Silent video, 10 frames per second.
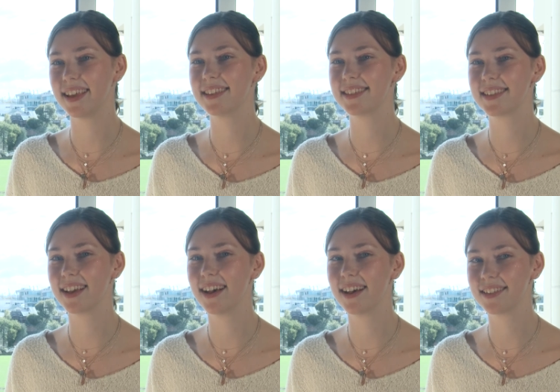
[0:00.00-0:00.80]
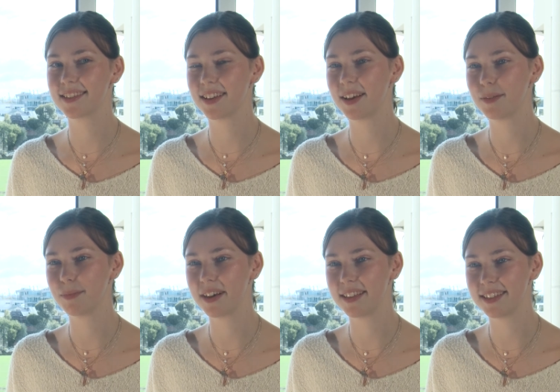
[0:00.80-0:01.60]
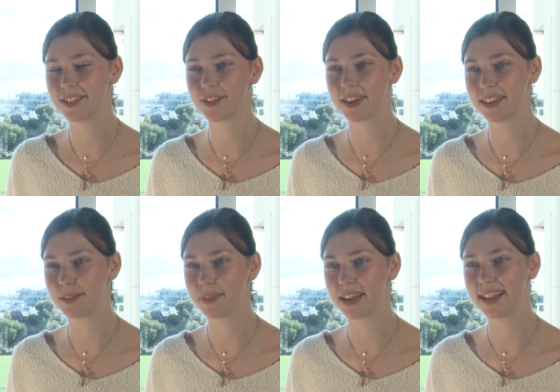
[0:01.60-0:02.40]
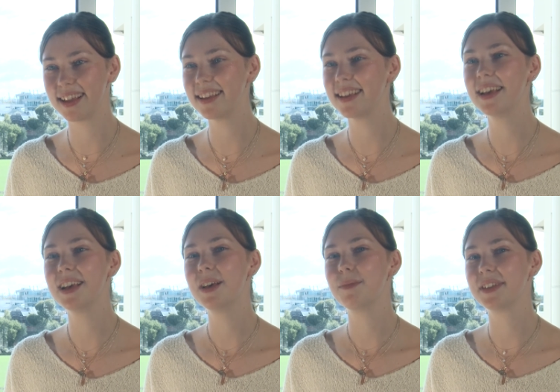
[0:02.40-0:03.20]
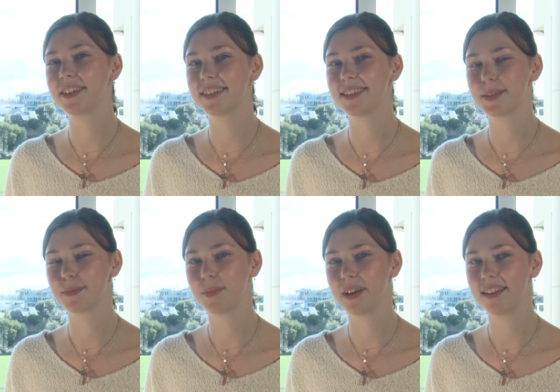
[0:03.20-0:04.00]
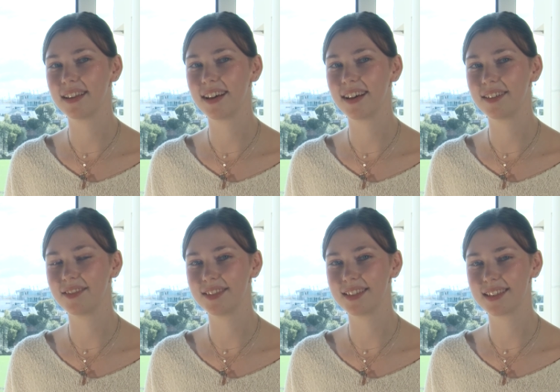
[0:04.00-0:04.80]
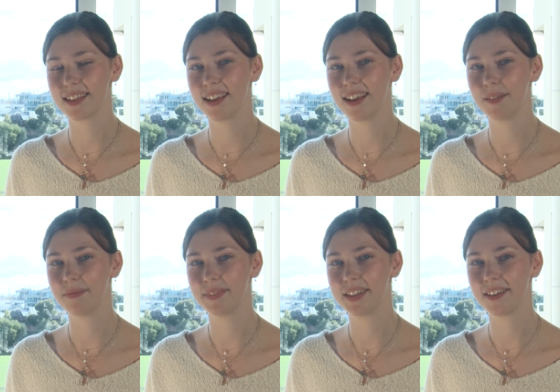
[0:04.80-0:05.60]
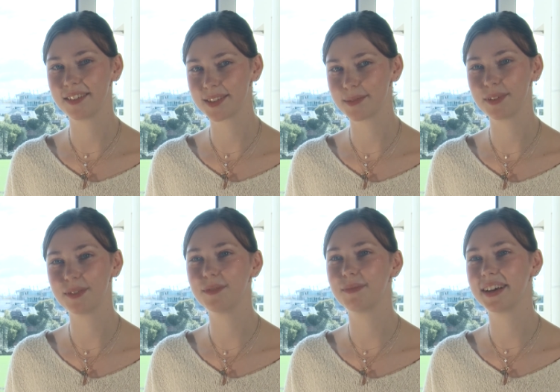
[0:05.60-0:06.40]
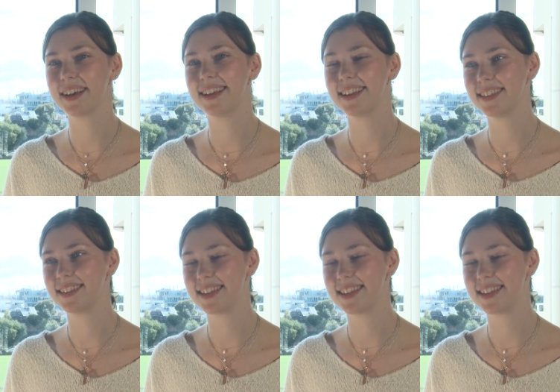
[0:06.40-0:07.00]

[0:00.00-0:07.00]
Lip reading: that are signed by the Australian Ballet because when I was in hospital, my